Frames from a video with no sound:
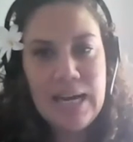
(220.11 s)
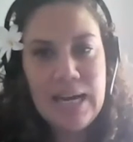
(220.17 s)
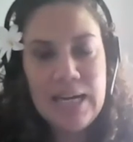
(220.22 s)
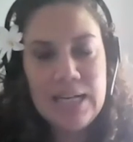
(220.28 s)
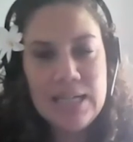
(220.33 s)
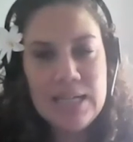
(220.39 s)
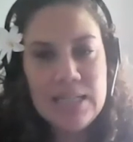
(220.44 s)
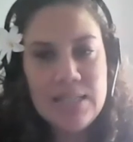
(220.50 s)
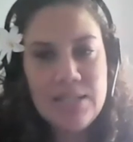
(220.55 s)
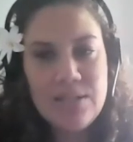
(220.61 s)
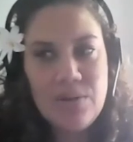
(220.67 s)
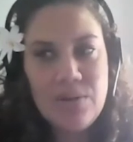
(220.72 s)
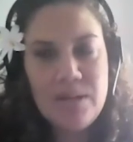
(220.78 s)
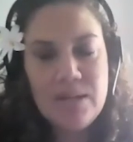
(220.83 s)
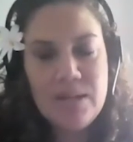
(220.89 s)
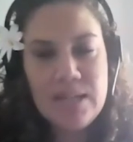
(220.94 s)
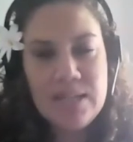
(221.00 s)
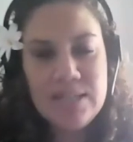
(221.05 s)
And
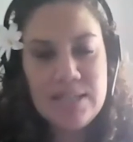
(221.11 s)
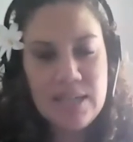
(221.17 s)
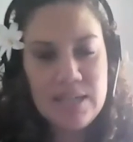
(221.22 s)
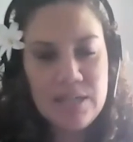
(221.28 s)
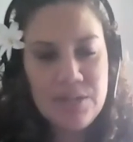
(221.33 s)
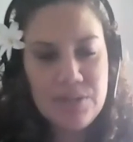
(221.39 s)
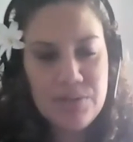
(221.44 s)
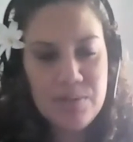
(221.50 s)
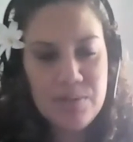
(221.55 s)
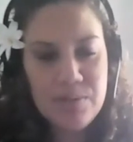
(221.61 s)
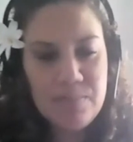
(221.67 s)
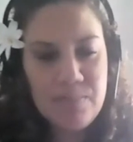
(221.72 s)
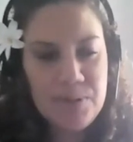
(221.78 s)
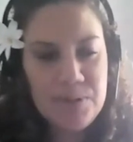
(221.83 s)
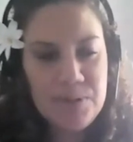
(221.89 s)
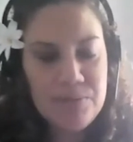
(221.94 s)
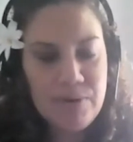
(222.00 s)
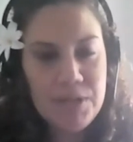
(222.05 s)
so when I started doing
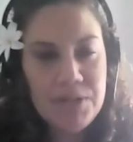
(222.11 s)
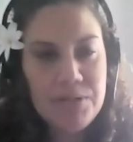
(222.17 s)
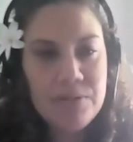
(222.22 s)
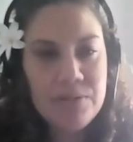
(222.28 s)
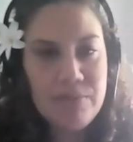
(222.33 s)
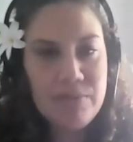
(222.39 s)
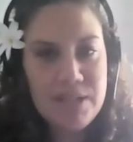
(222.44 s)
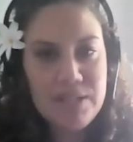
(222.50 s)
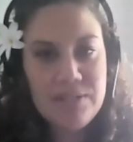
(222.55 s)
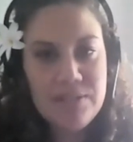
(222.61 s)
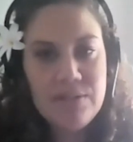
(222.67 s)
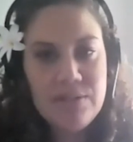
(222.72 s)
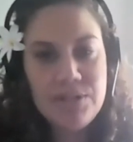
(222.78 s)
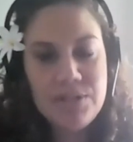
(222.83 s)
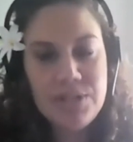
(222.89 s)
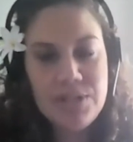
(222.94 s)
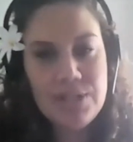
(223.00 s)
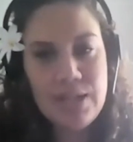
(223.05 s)
postgraduate
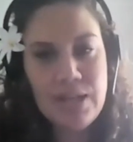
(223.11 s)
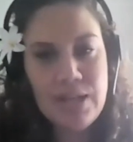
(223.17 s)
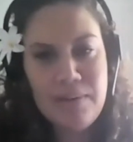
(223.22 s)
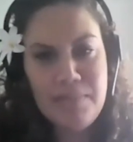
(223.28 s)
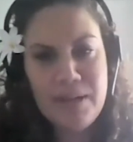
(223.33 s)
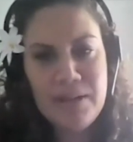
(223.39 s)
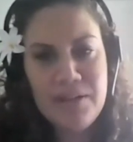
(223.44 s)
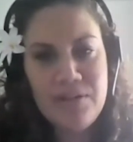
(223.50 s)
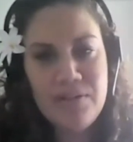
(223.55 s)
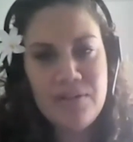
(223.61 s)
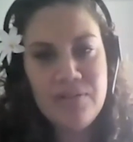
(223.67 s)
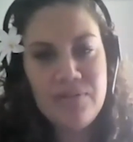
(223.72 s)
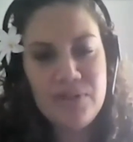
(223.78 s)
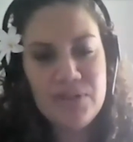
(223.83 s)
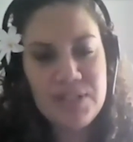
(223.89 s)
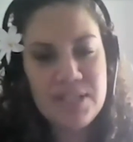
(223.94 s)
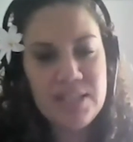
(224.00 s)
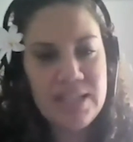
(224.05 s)
research at
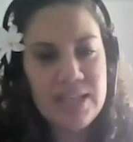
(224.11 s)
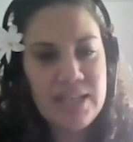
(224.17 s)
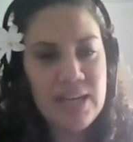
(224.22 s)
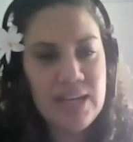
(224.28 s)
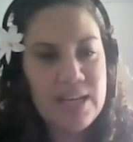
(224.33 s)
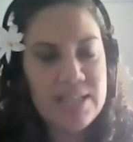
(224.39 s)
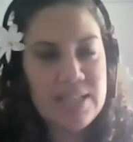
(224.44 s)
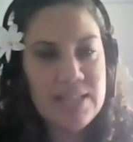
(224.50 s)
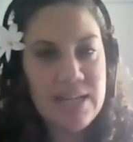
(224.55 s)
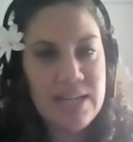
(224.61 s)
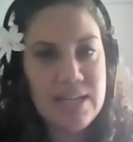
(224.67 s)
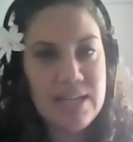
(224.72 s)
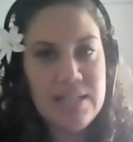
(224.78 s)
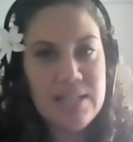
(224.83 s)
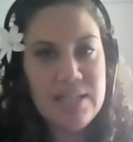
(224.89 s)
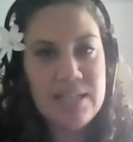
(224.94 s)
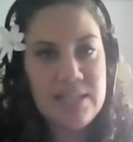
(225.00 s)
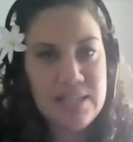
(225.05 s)
university, I
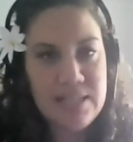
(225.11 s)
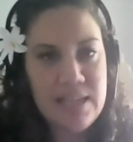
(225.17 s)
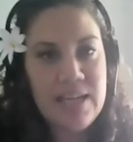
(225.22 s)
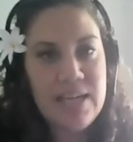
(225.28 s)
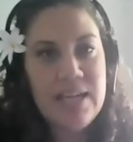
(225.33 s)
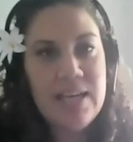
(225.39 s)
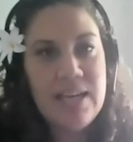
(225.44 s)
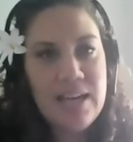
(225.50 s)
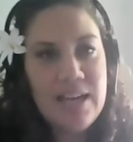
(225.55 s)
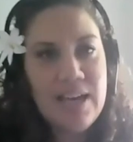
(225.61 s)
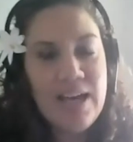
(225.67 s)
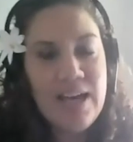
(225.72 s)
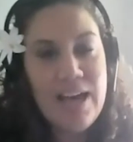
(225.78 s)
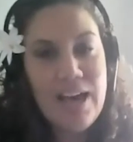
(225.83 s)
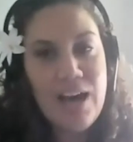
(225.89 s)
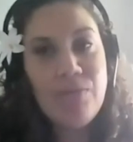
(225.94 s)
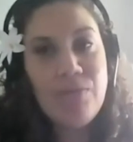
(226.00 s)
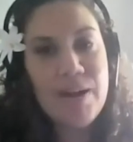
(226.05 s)
started to see
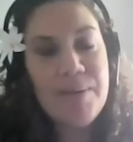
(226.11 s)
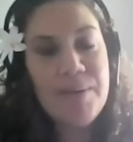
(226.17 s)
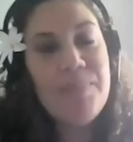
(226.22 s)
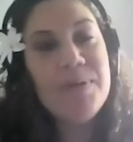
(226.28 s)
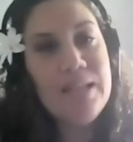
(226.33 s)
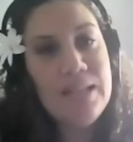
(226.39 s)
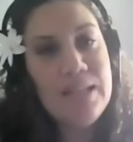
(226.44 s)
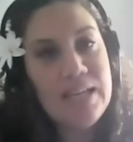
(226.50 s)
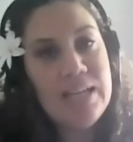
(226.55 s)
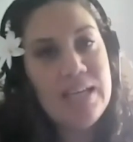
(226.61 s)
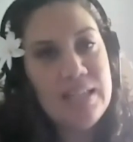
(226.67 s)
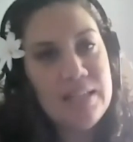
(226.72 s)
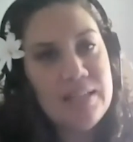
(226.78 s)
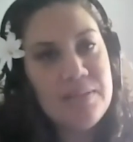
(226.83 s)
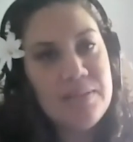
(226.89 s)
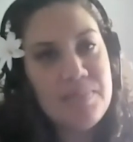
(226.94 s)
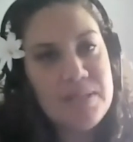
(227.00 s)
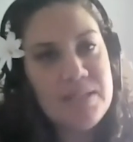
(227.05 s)
how
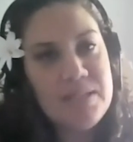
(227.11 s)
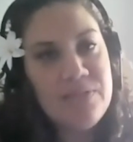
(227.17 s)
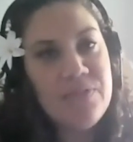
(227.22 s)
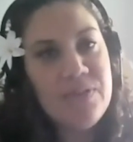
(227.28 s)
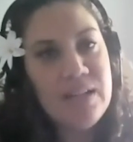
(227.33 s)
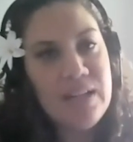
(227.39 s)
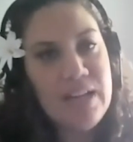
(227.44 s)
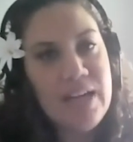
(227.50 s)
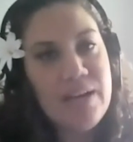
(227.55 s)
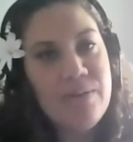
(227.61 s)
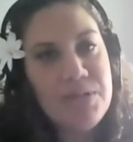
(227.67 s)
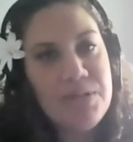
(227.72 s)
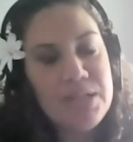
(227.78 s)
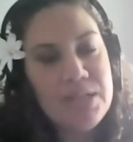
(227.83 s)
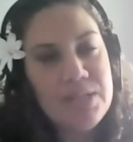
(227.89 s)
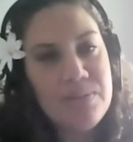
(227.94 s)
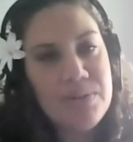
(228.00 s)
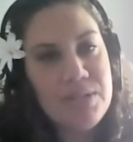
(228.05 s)
rapidly the Pacific
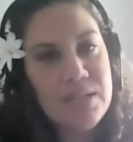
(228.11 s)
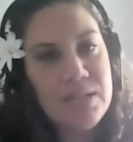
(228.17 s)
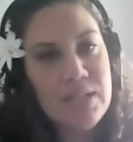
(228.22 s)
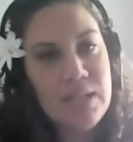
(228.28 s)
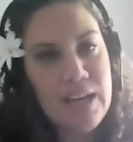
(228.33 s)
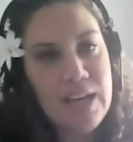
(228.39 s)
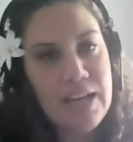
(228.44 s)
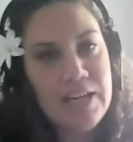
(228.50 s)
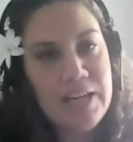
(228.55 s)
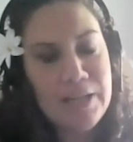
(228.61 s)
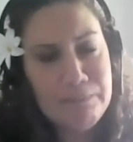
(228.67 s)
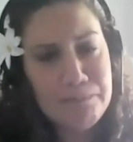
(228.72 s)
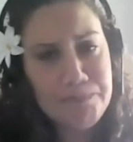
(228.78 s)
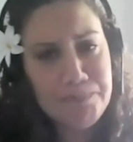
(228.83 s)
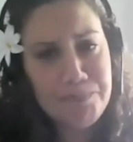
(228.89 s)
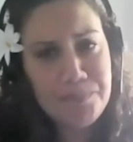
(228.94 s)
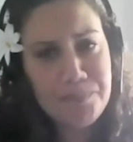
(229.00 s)
languages were declining.